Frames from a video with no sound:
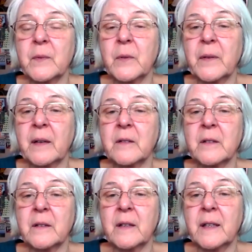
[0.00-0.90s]

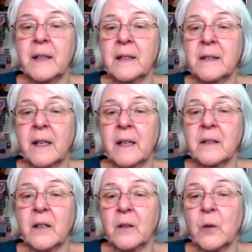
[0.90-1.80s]
director in,
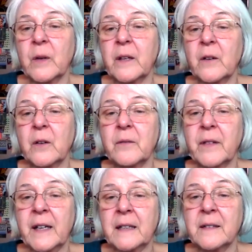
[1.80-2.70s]
at Concordia
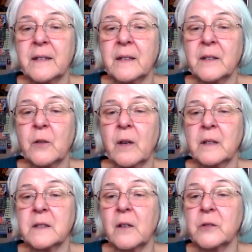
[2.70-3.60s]
Irvine in the
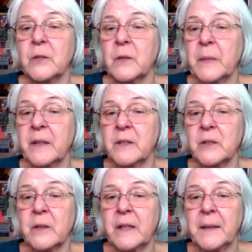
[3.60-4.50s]
cross-cultural
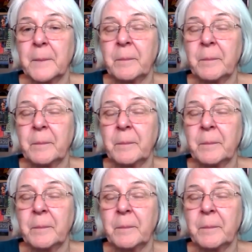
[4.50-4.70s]
ministry.